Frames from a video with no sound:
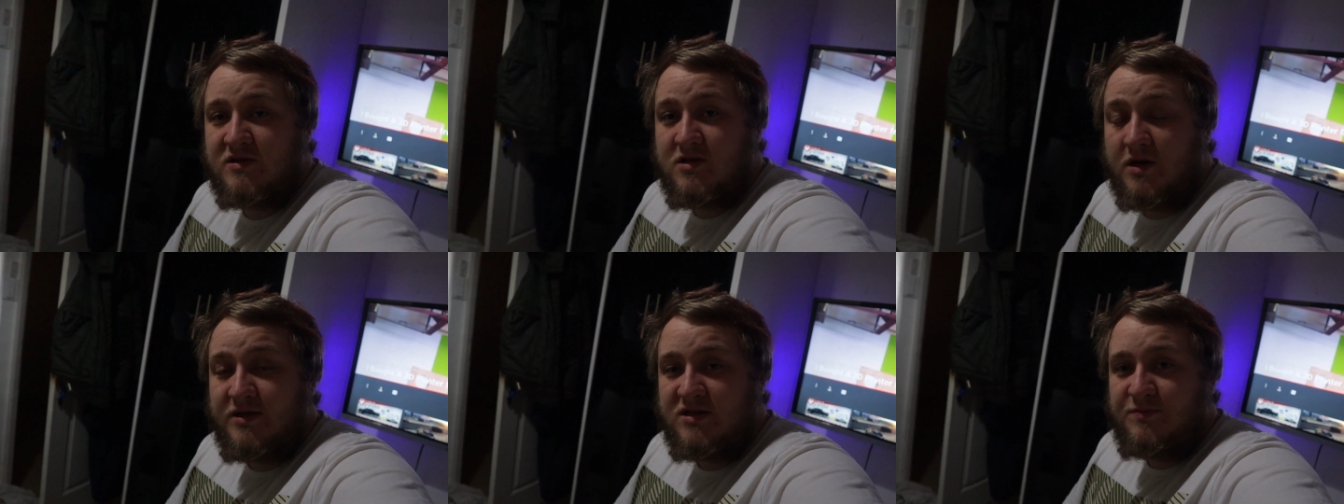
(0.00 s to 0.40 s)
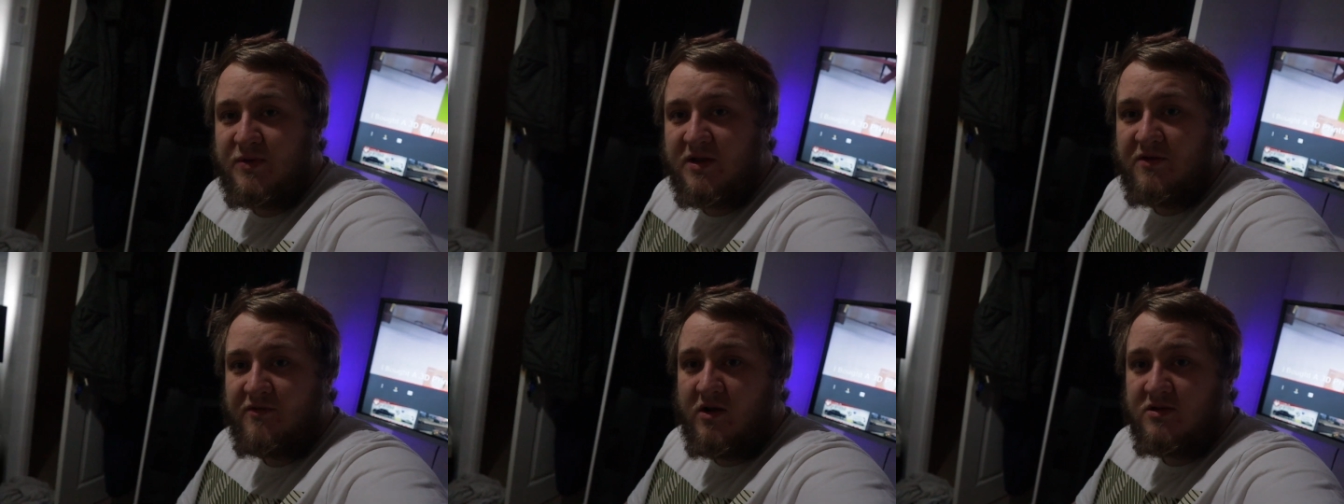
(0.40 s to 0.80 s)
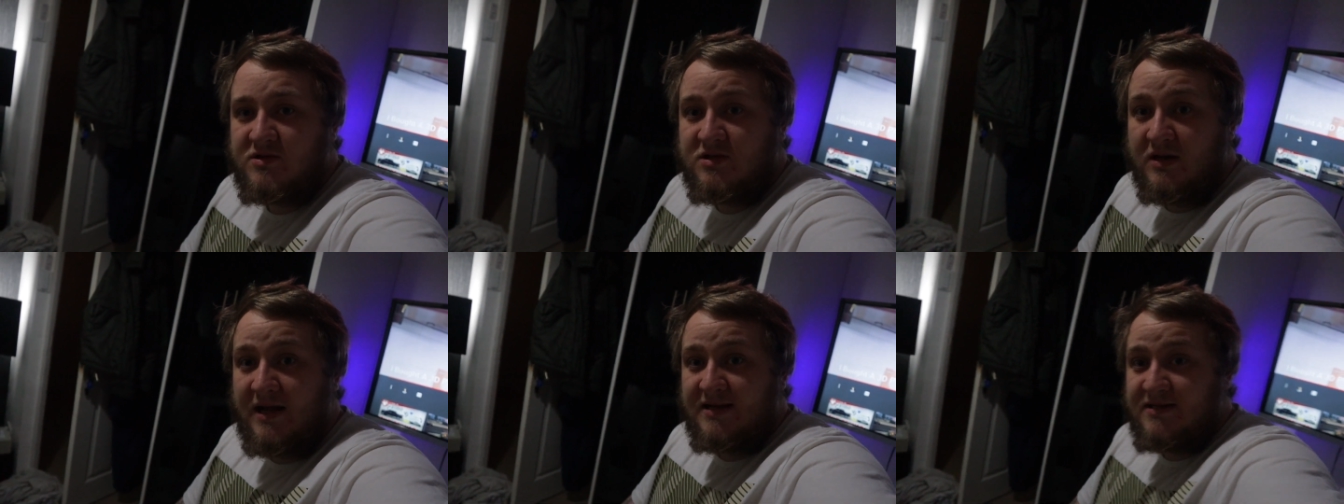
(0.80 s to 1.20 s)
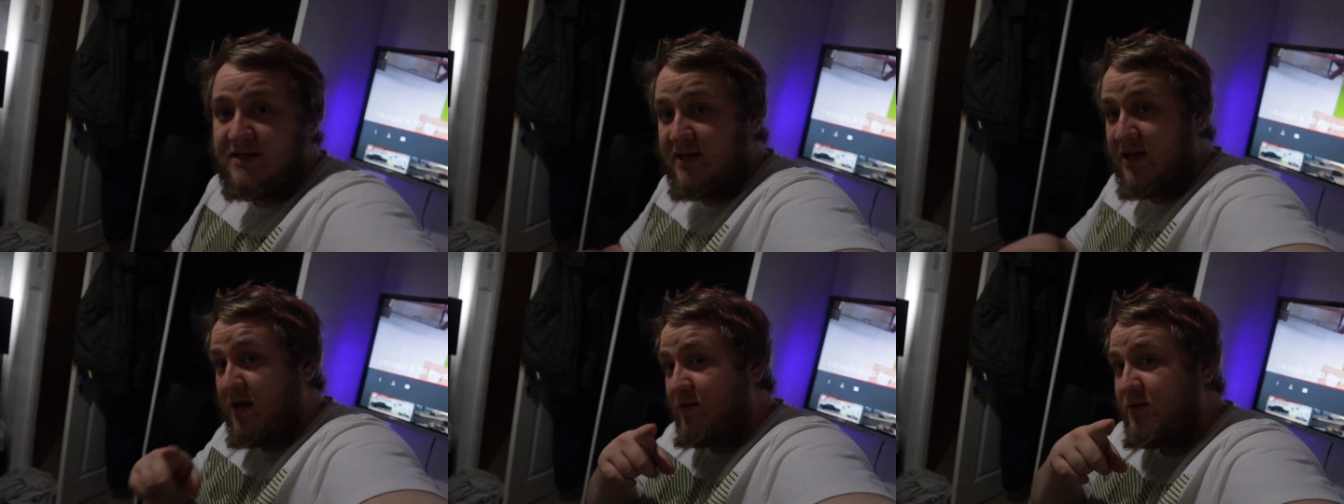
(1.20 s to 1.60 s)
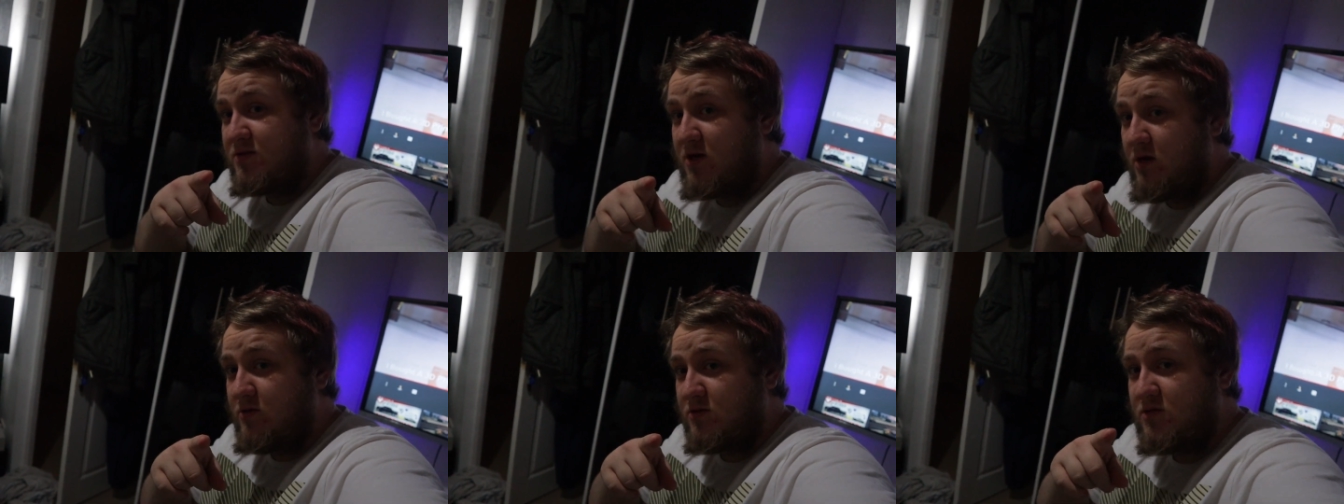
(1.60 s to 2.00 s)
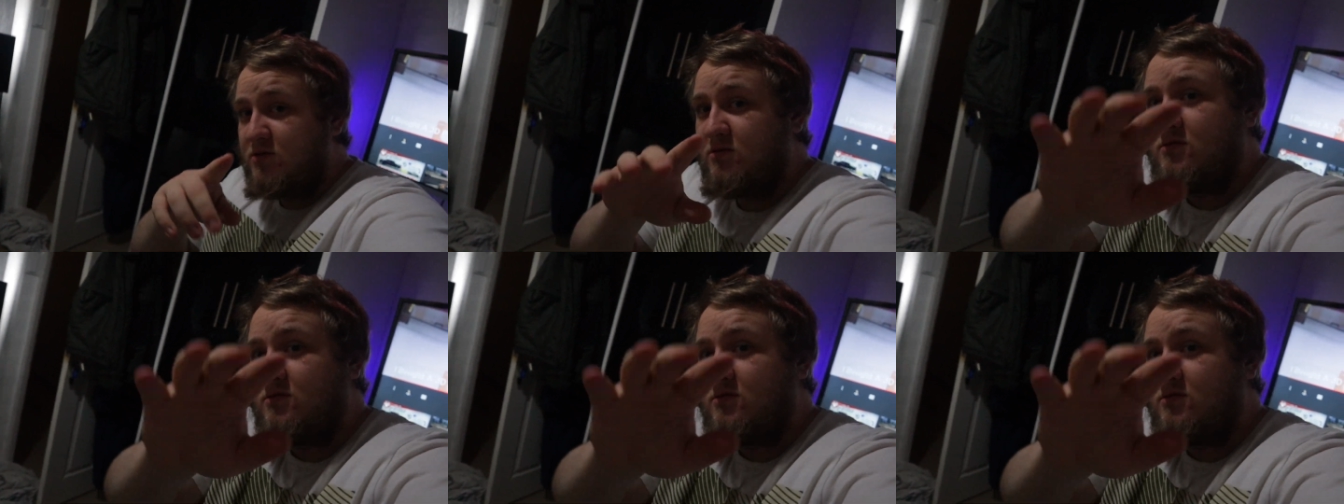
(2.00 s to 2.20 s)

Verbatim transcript: decided to bring the rod, so let's see how this goes.